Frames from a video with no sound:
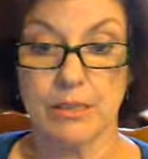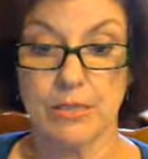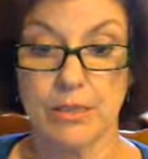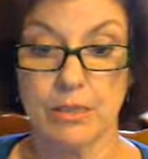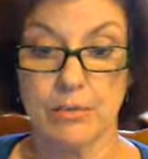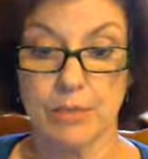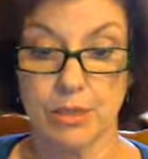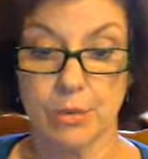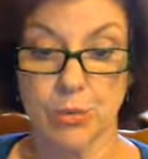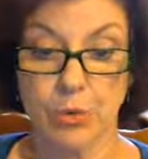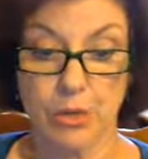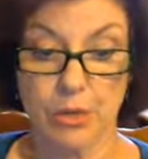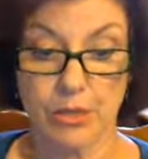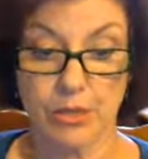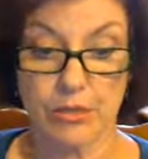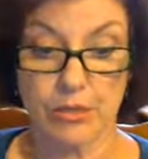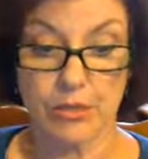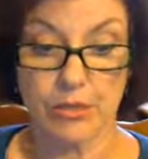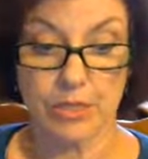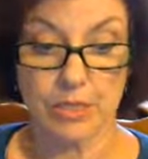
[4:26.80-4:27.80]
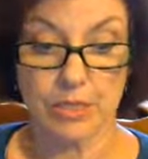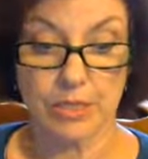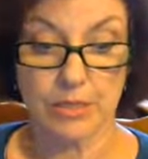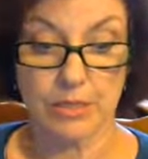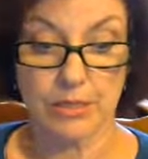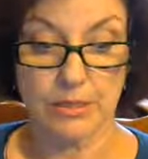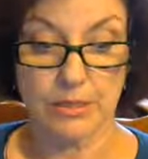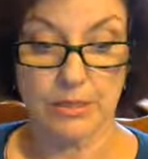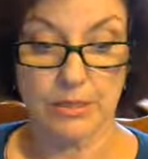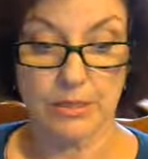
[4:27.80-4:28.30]
requires
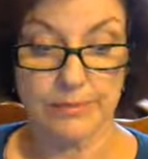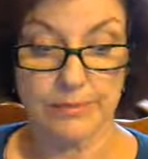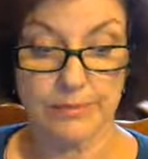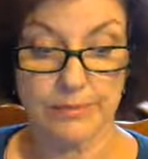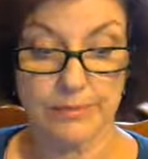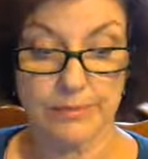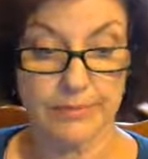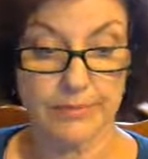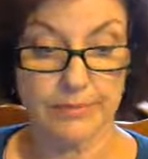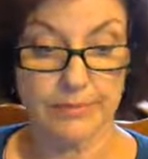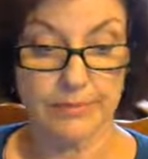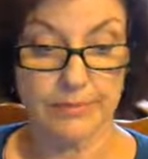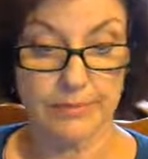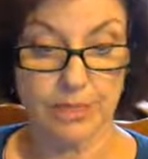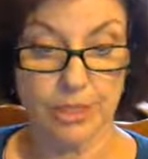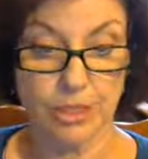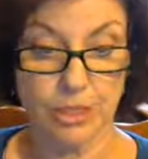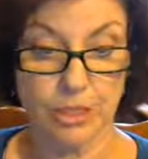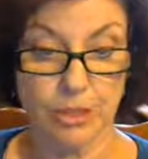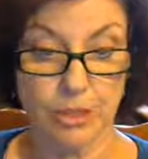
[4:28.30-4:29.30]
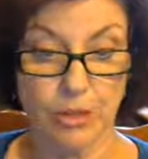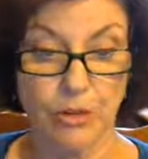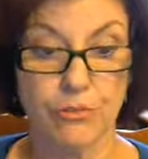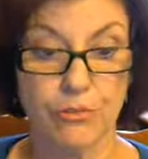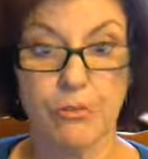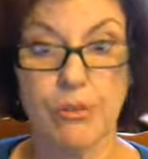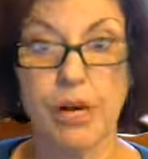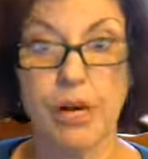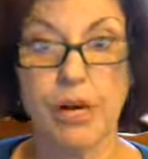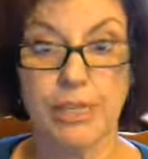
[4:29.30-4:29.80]
a
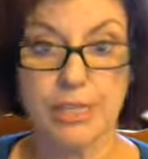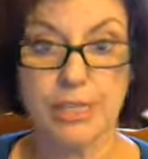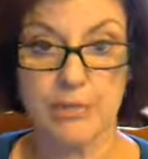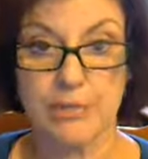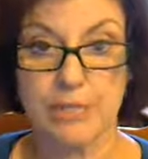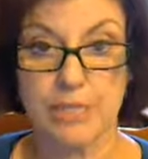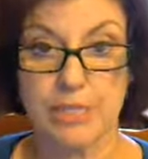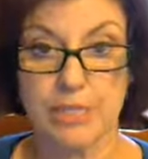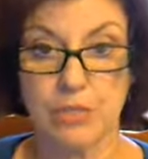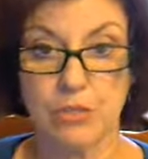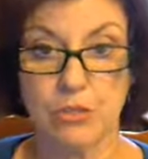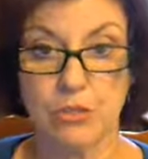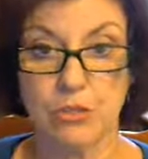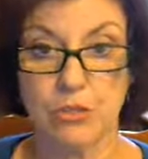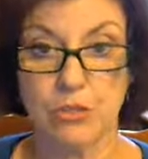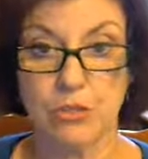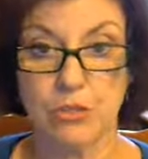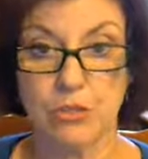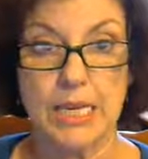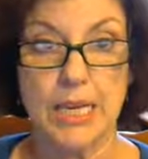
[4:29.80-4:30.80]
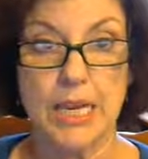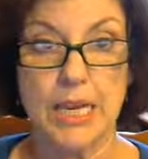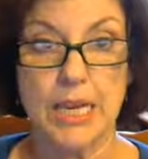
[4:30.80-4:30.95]
variety of skills.